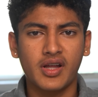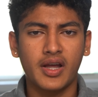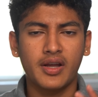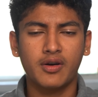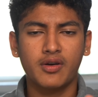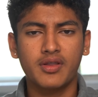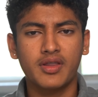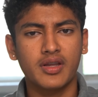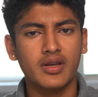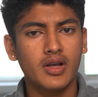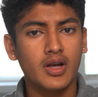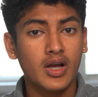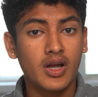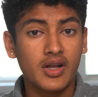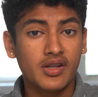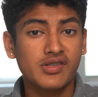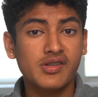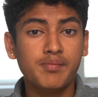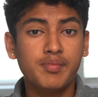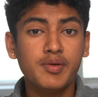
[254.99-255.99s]
I heard that
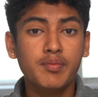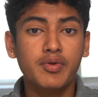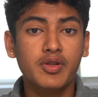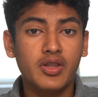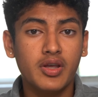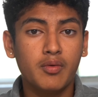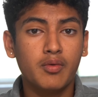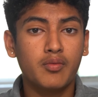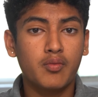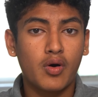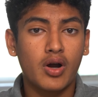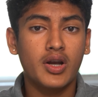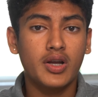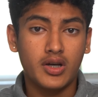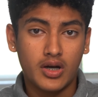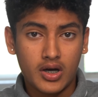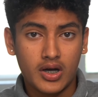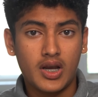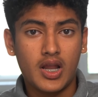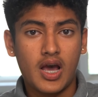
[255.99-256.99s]
some people, they would want
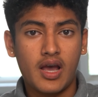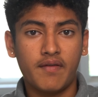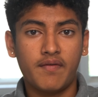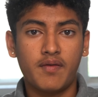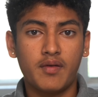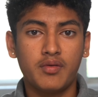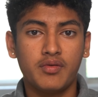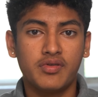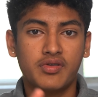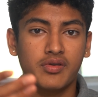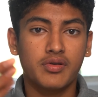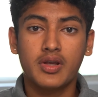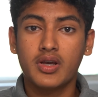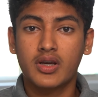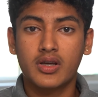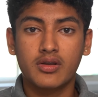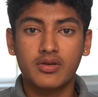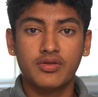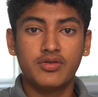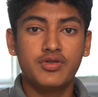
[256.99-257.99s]
it on an iPhone so they
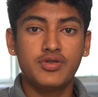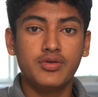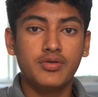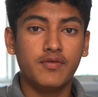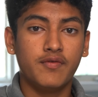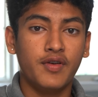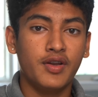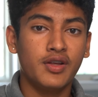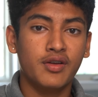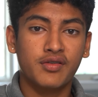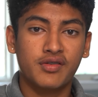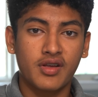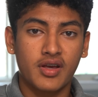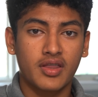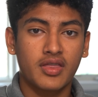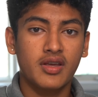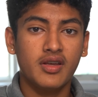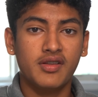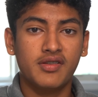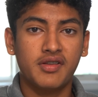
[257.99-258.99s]
can shoot videos
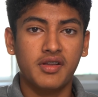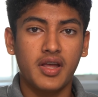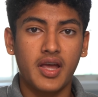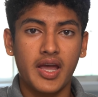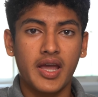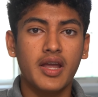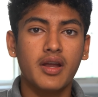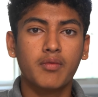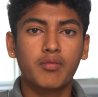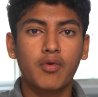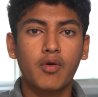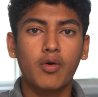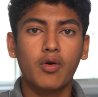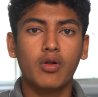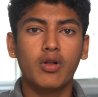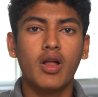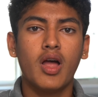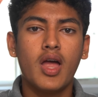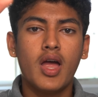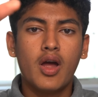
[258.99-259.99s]
like this,
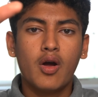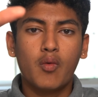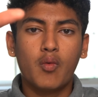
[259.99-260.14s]
A-roll,